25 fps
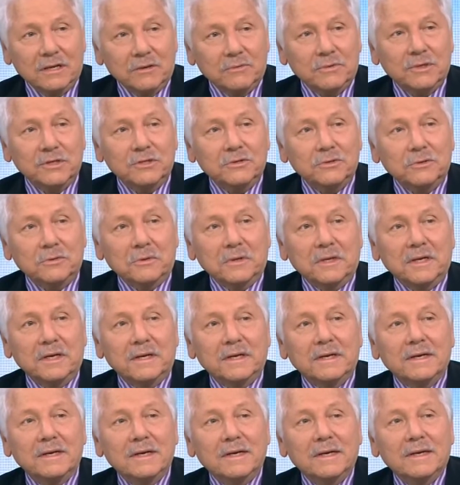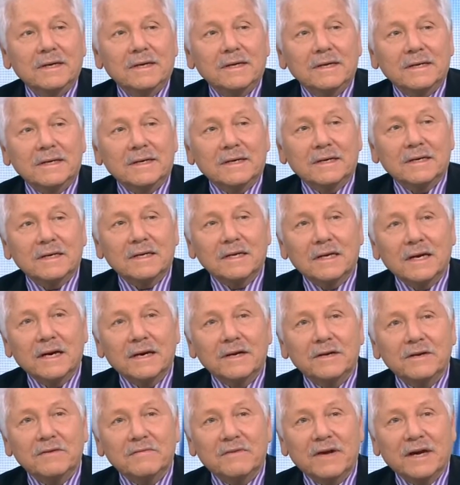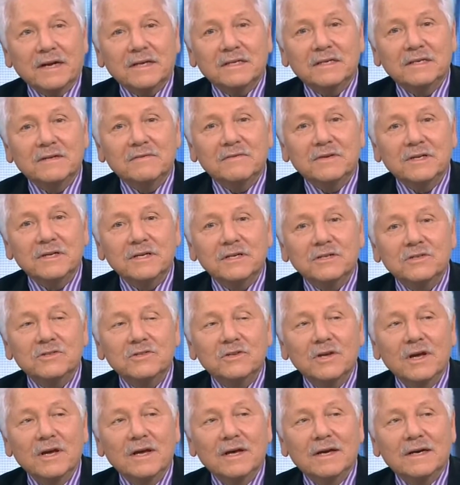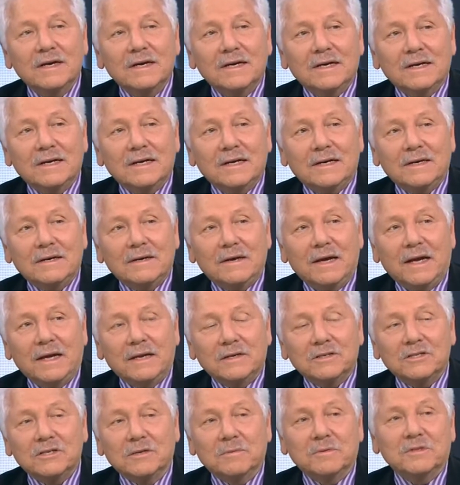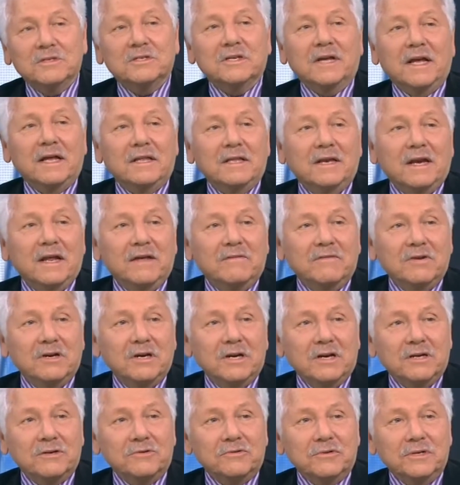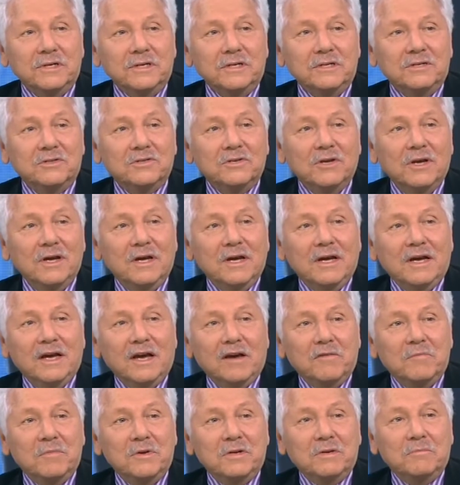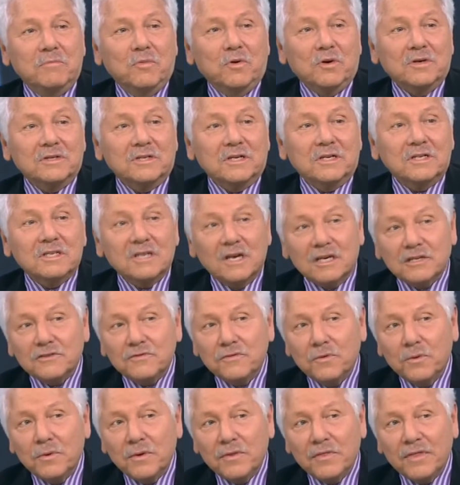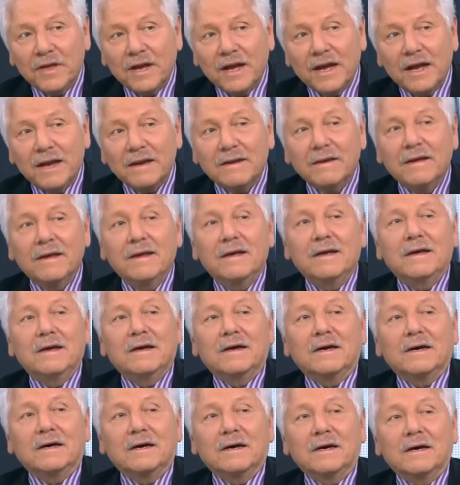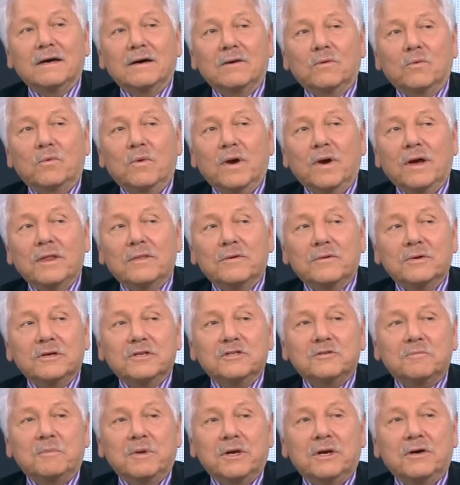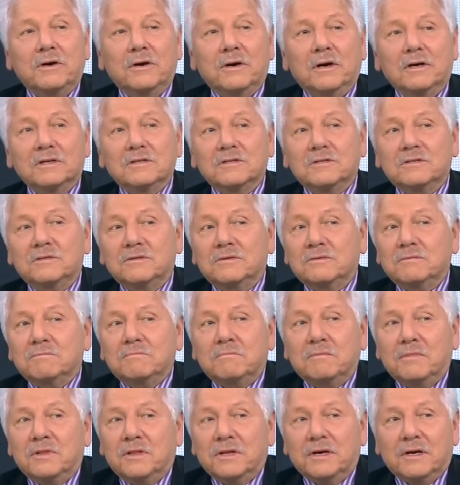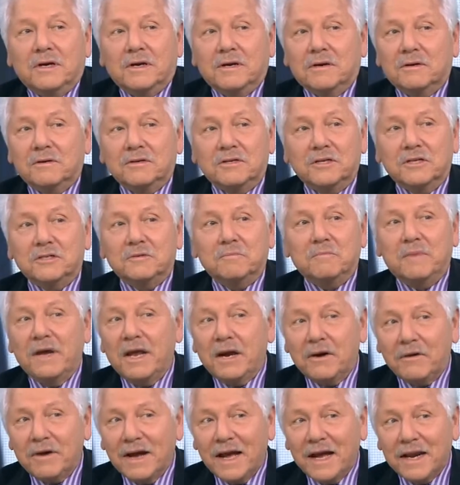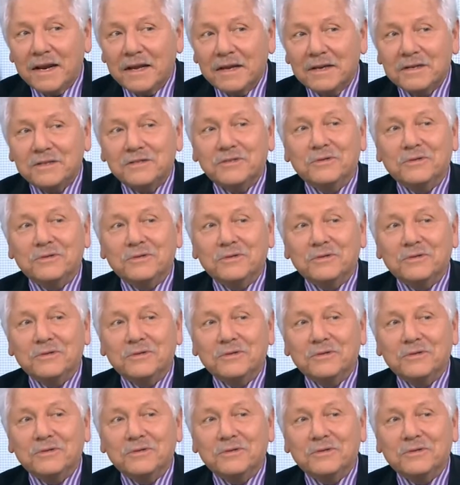retooling kind of activities. And some of the Scandinavian countries have been more successful with that. Whether it's because they're just better at it,